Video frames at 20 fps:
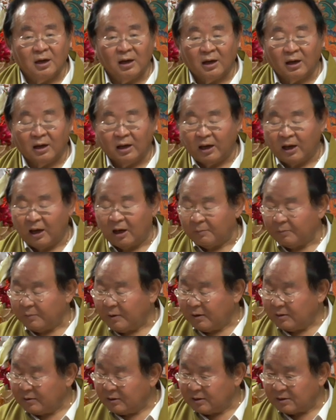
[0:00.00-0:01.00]
Our
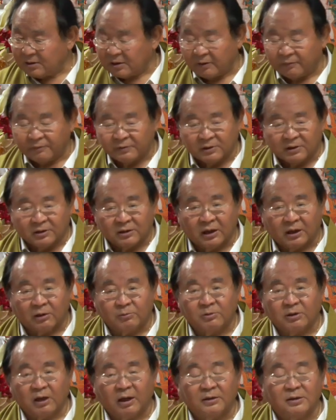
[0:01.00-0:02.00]
happiness and suffering connect
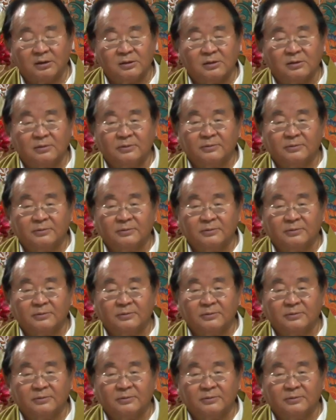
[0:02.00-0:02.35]
with others.